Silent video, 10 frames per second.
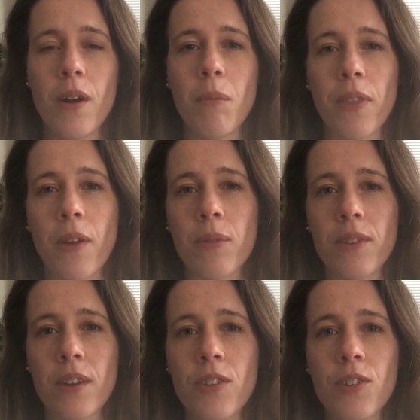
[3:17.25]
but that was
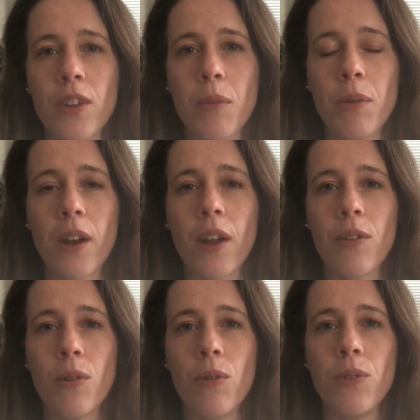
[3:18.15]
initially put on
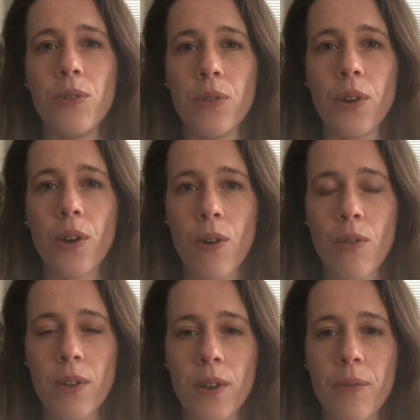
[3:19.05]
hold due to
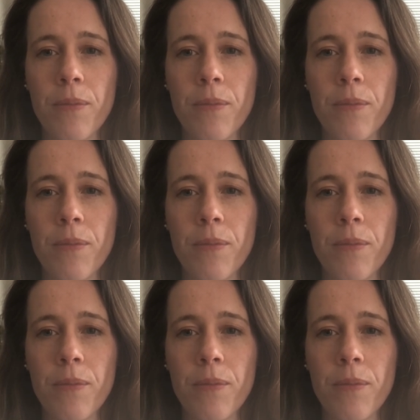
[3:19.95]
COVID.